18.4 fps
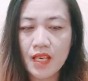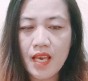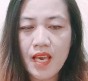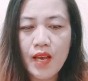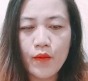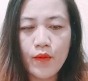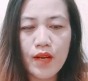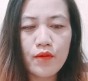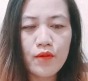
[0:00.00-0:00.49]

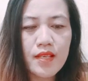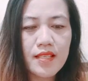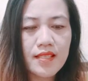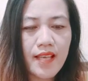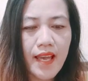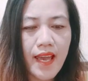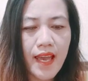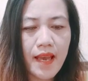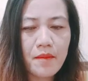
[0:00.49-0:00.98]
When we
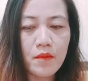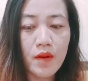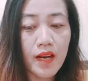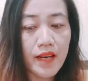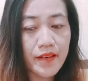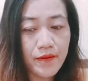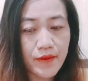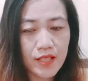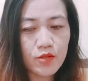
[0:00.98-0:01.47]
say
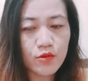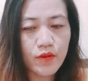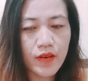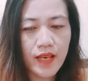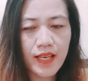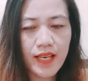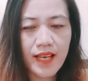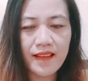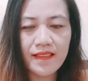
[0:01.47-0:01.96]
moderate
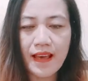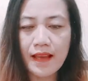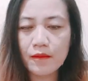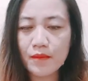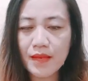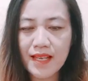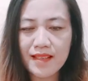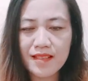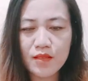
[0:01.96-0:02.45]
drinking, that
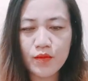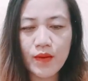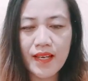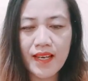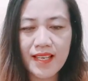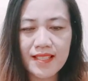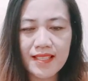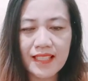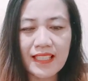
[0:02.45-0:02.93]
means what
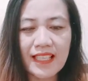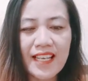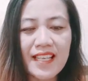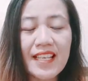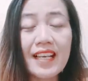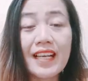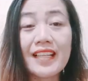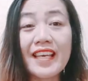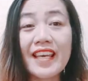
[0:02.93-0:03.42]
is
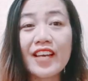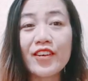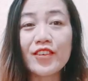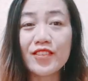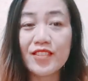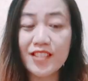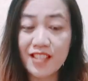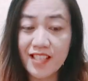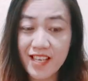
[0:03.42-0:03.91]
clinically
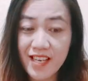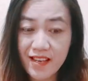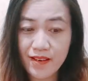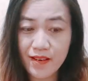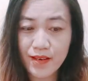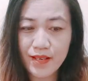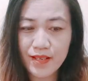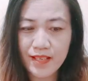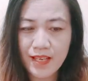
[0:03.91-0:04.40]

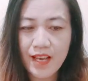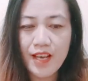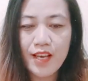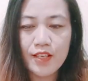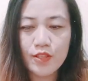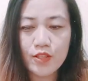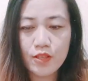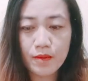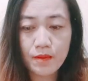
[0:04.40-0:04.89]
considered
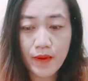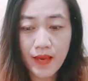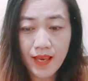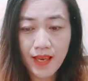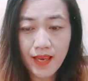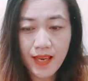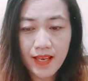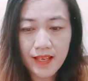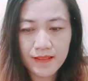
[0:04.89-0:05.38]
to
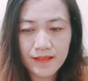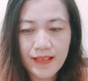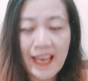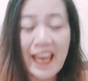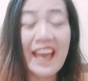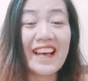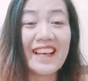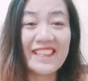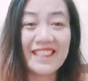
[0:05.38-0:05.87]
be
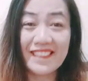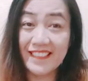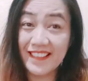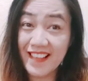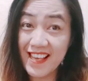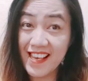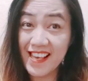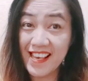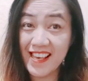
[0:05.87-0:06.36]

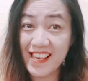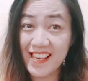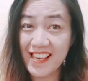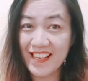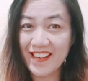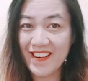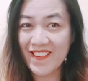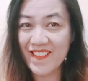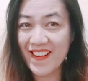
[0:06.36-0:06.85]
healthy,
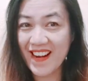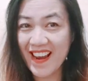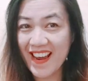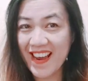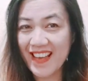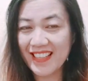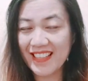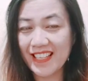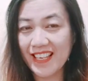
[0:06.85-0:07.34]
all
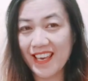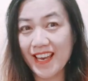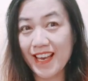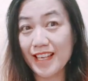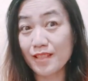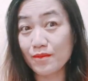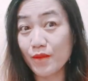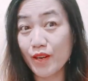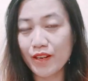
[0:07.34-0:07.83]
right?
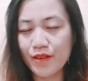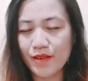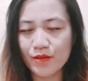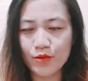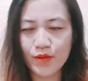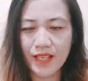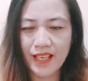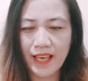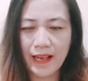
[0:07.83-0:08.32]
Yes, moderate
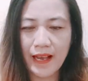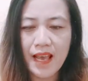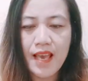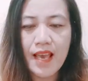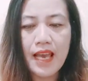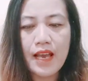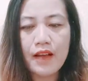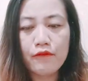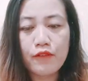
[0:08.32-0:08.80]
drinking.
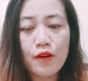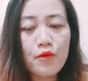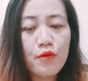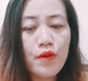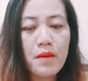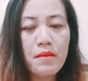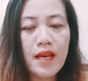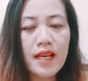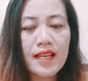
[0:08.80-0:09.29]
For
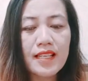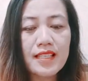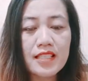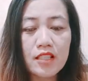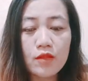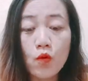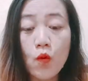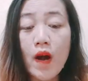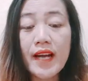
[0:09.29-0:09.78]
women, it's
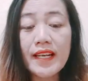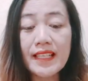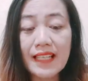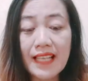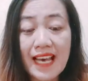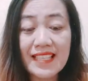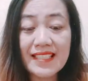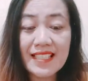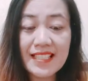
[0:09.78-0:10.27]
1
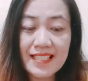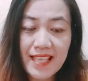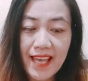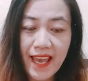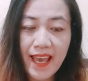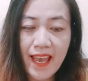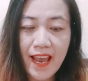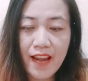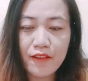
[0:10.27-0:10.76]
glass a
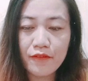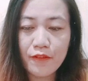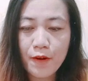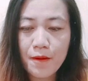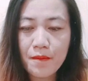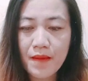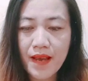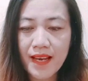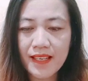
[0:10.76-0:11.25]
day, and for
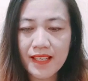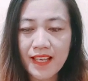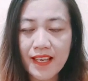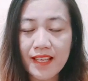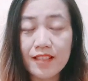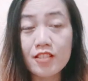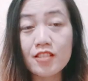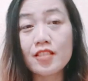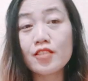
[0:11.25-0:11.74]
men,
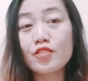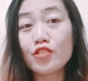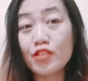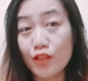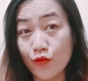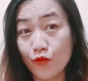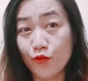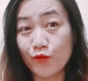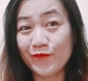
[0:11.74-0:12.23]
it's
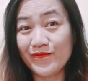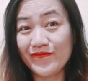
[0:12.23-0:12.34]
2.